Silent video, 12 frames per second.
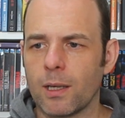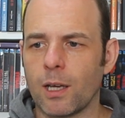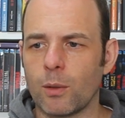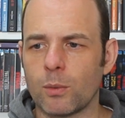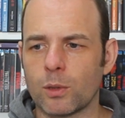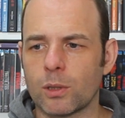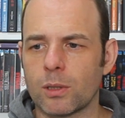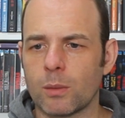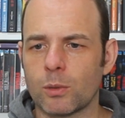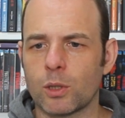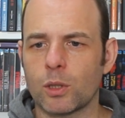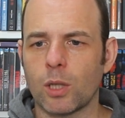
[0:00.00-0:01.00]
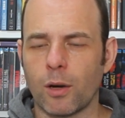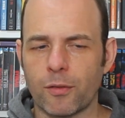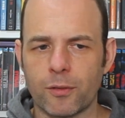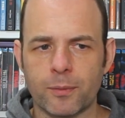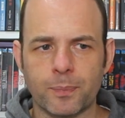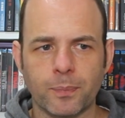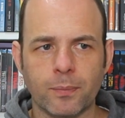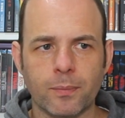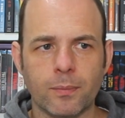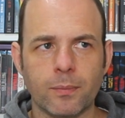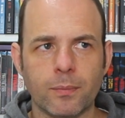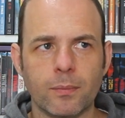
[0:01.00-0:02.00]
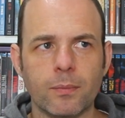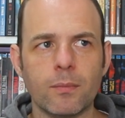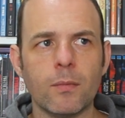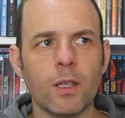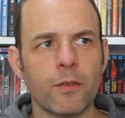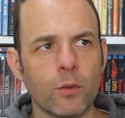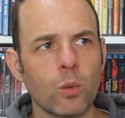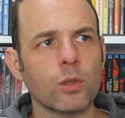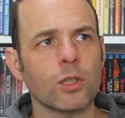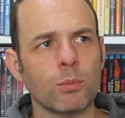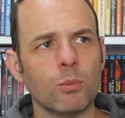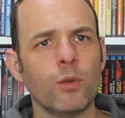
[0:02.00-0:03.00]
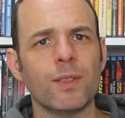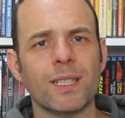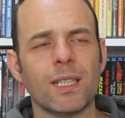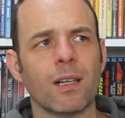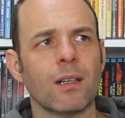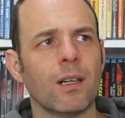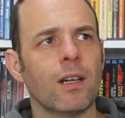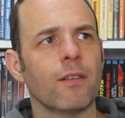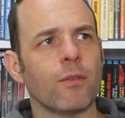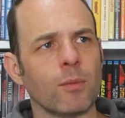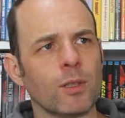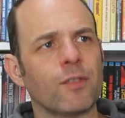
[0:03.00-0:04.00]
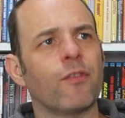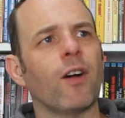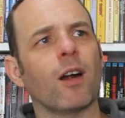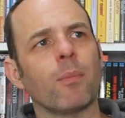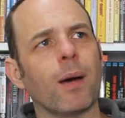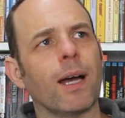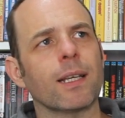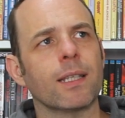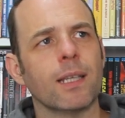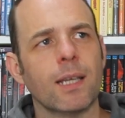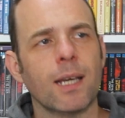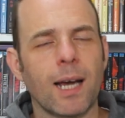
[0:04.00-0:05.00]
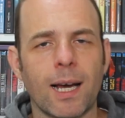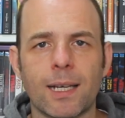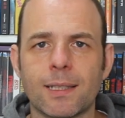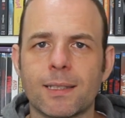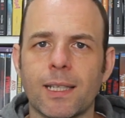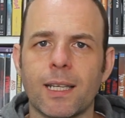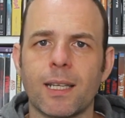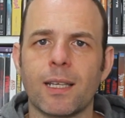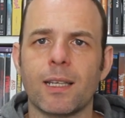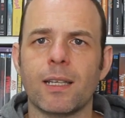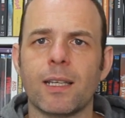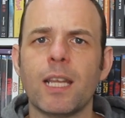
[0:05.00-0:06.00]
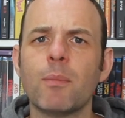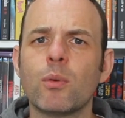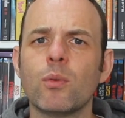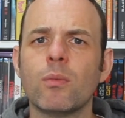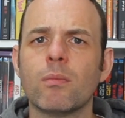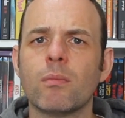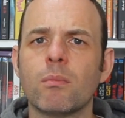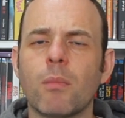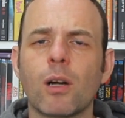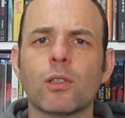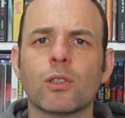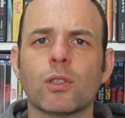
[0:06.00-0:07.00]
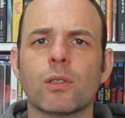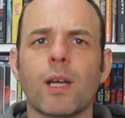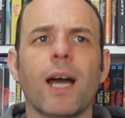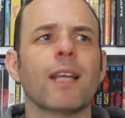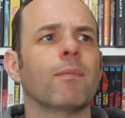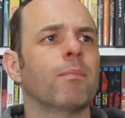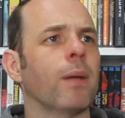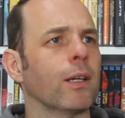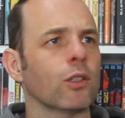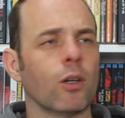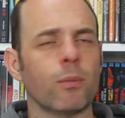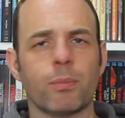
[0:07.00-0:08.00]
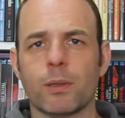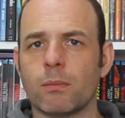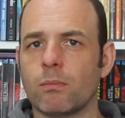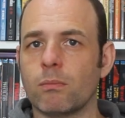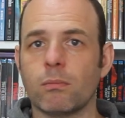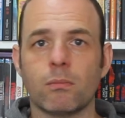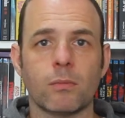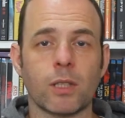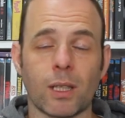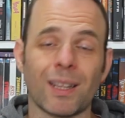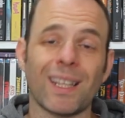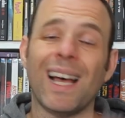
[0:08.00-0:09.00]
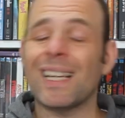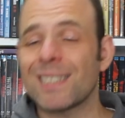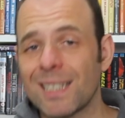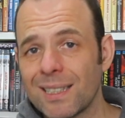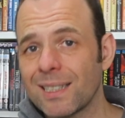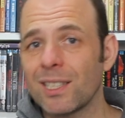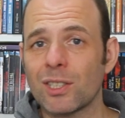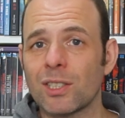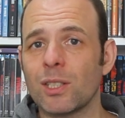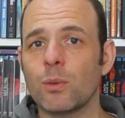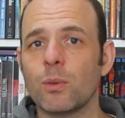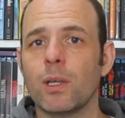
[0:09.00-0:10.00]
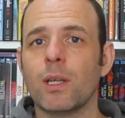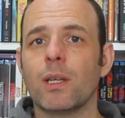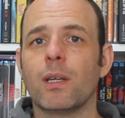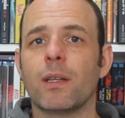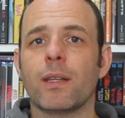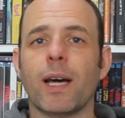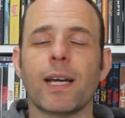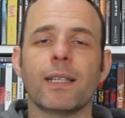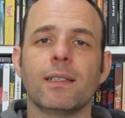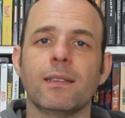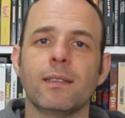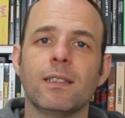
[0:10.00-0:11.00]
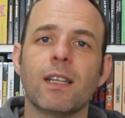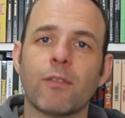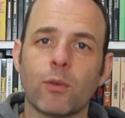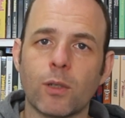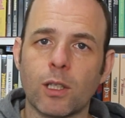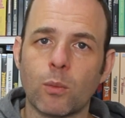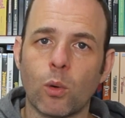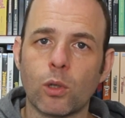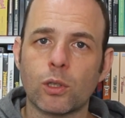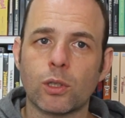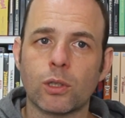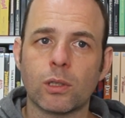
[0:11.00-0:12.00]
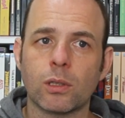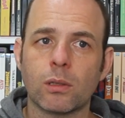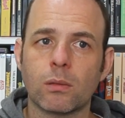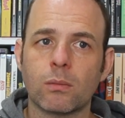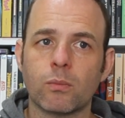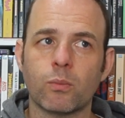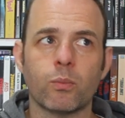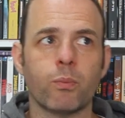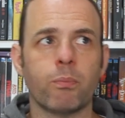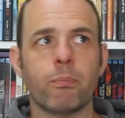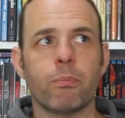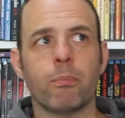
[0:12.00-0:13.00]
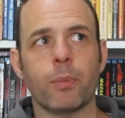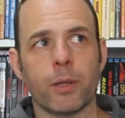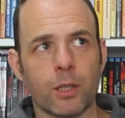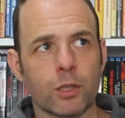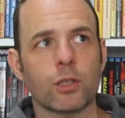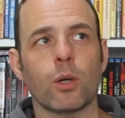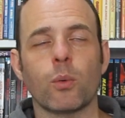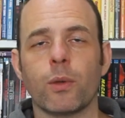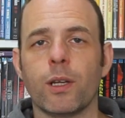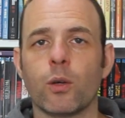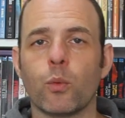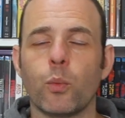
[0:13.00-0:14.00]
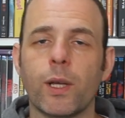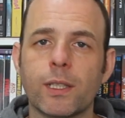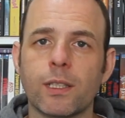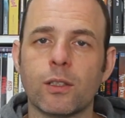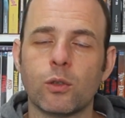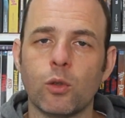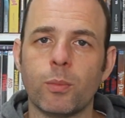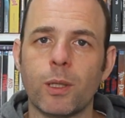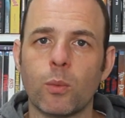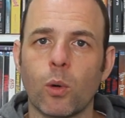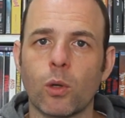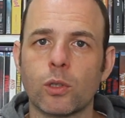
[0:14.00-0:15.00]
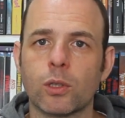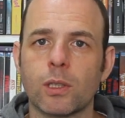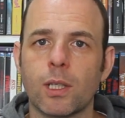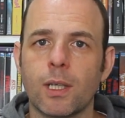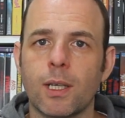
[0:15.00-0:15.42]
It was it was tough. Of course, there's movies here from as far back as uh, April March that I picked up in the last indicator sale that I never really watched, but they're still there waiting to be watched.